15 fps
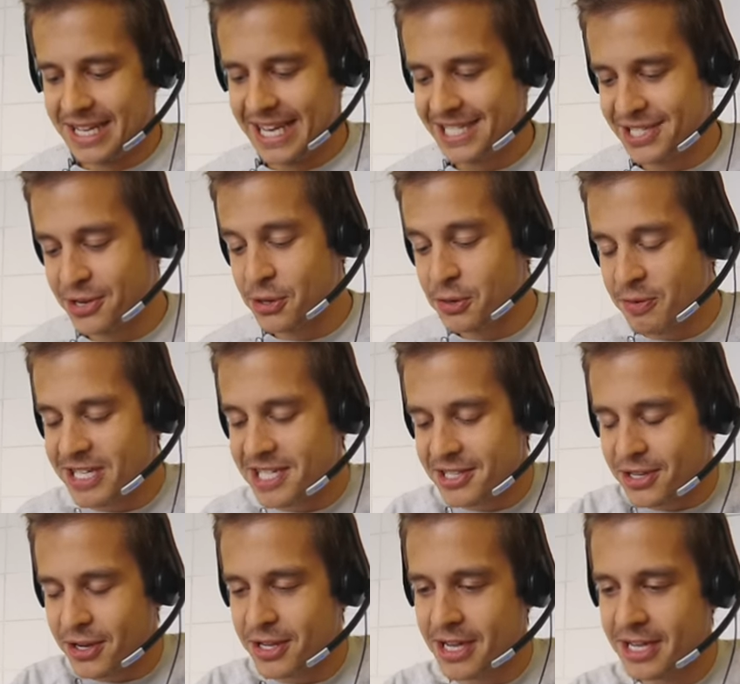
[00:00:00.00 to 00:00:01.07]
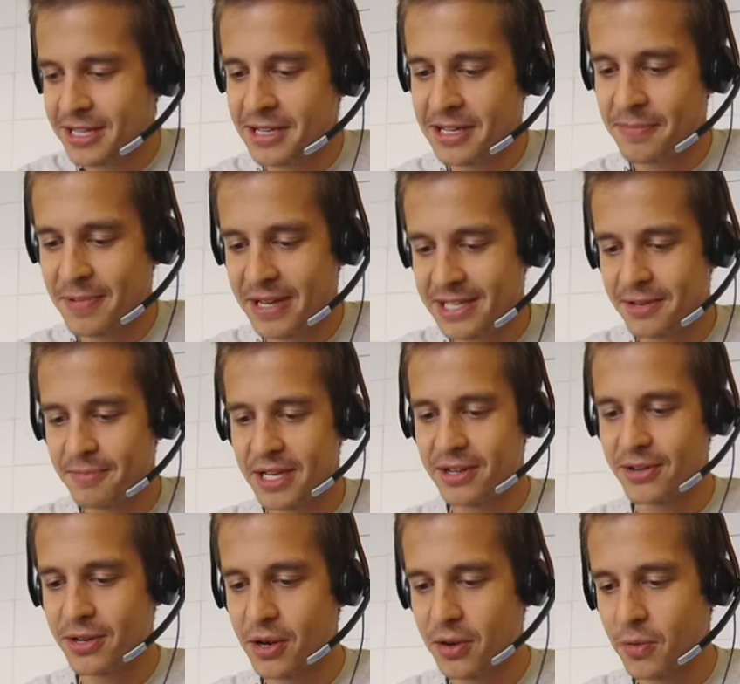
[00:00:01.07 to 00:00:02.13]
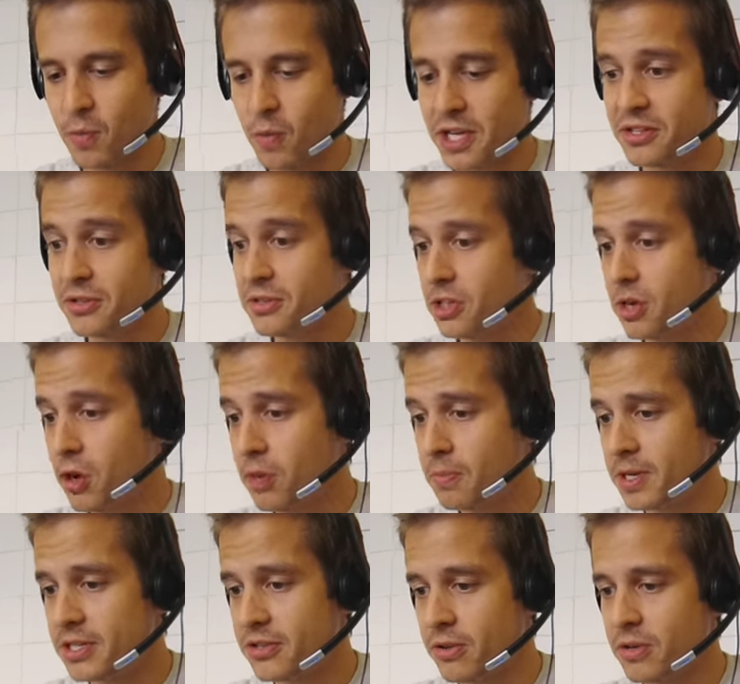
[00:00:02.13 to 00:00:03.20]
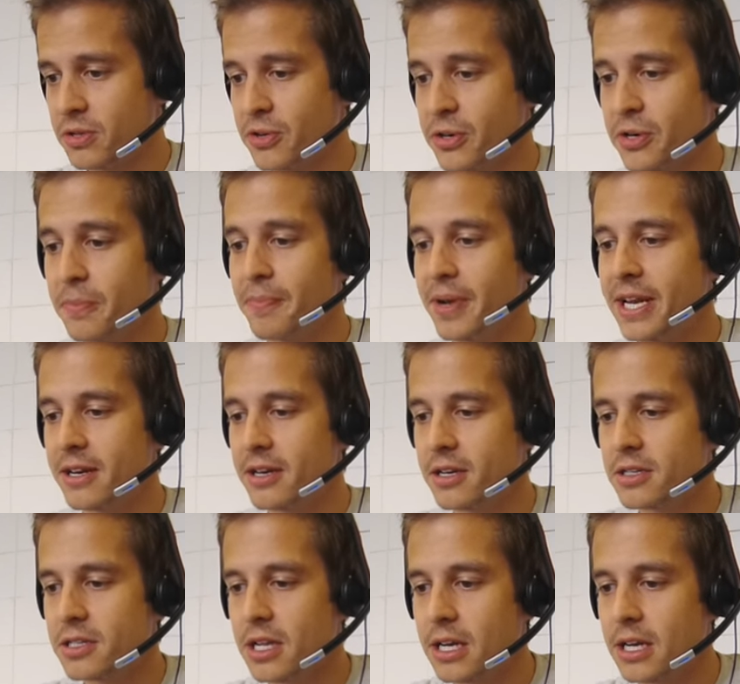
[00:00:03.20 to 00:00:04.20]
That's a good question. So it, it, depends a bit on, on what you scope as your, your competitors.